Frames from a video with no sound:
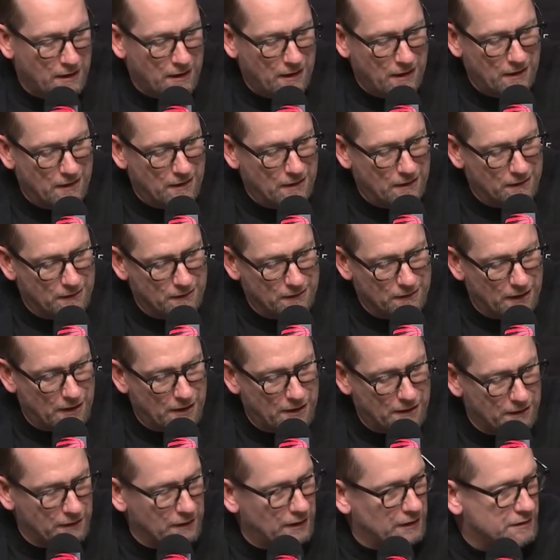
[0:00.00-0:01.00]

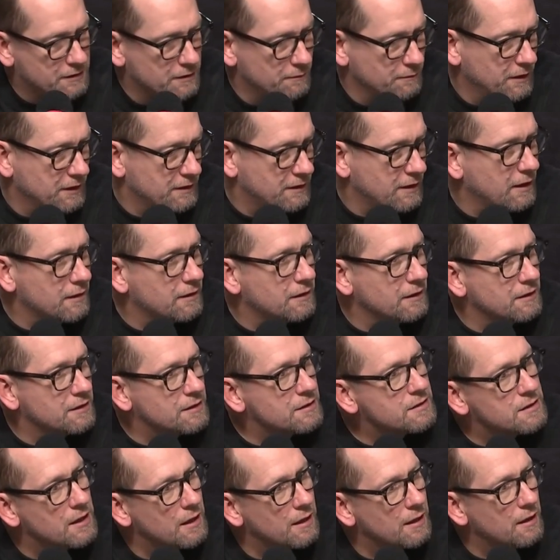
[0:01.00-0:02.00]
lets them get that thing
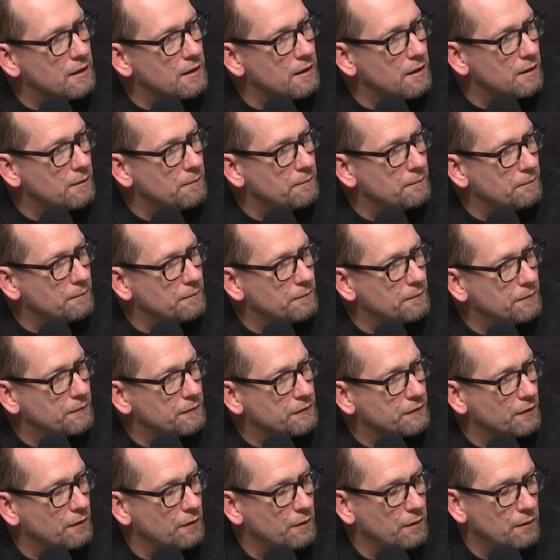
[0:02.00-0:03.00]
set up.
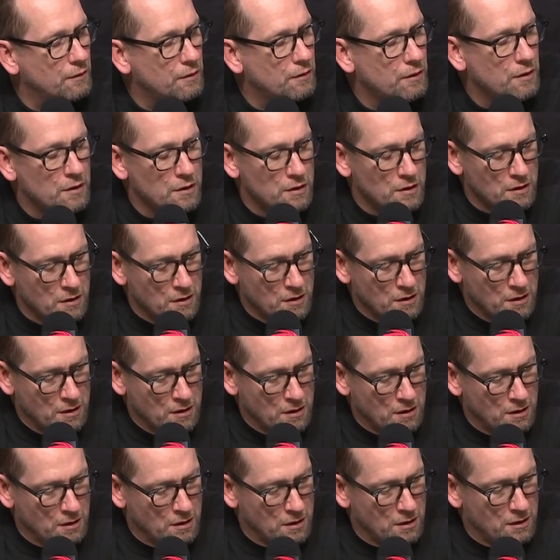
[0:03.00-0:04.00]
So
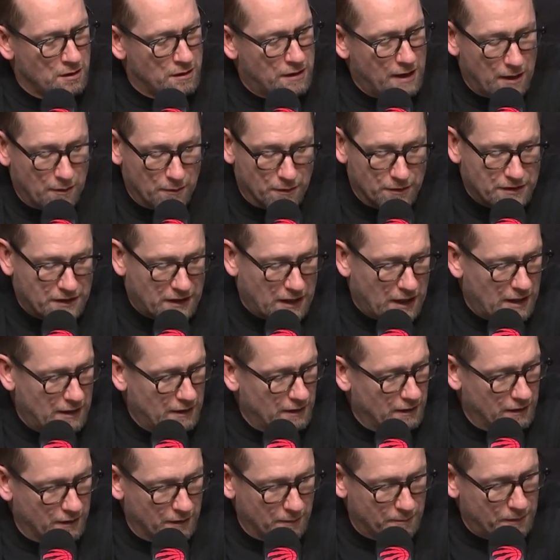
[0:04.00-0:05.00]
that was
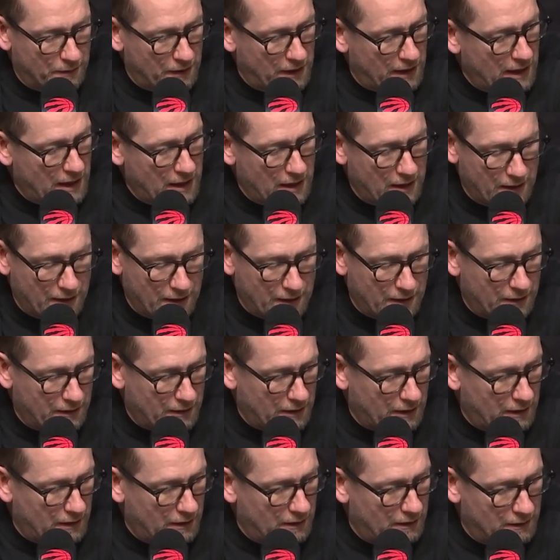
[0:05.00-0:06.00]
kind of the plan,
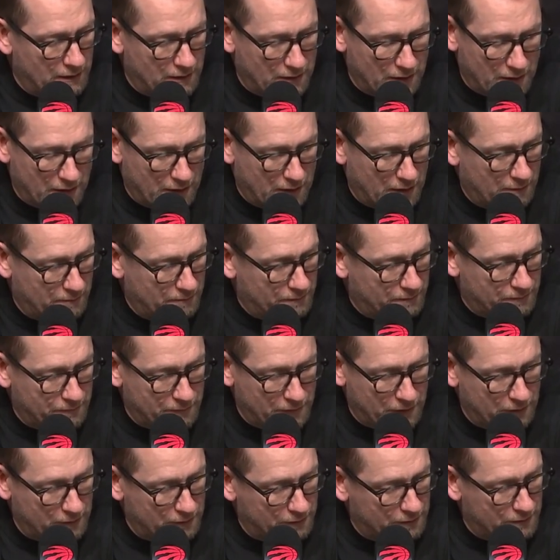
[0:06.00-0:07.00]
and
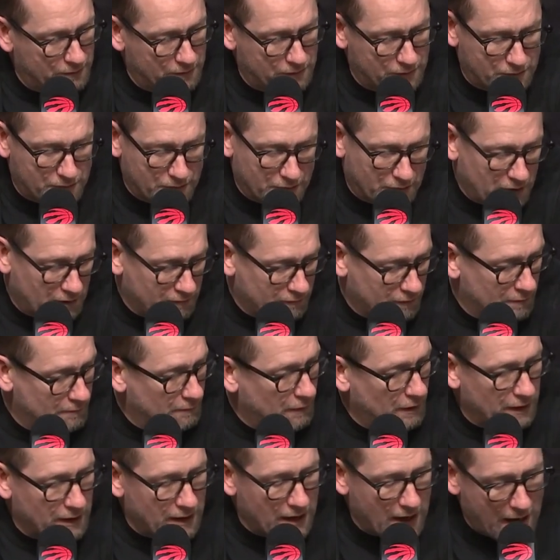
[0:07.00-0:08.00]
took
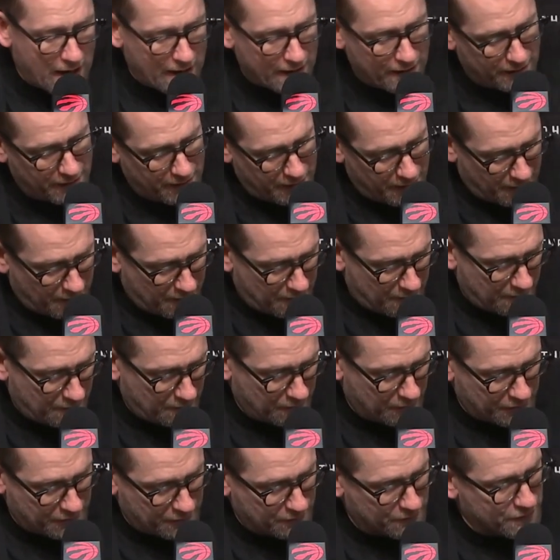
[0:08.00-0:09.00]
everybody out of there,
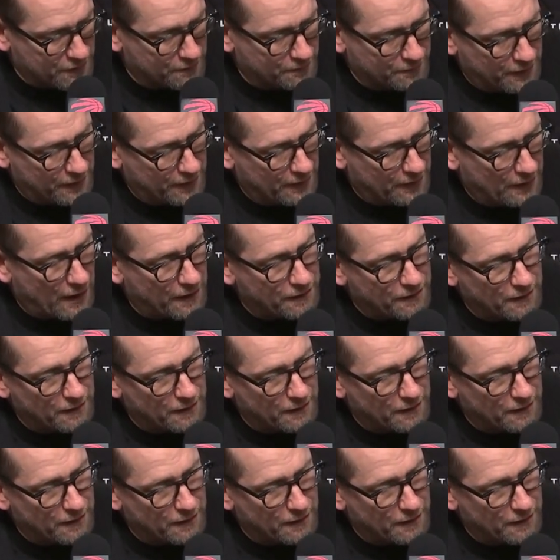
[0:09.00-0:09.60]
which was a big, I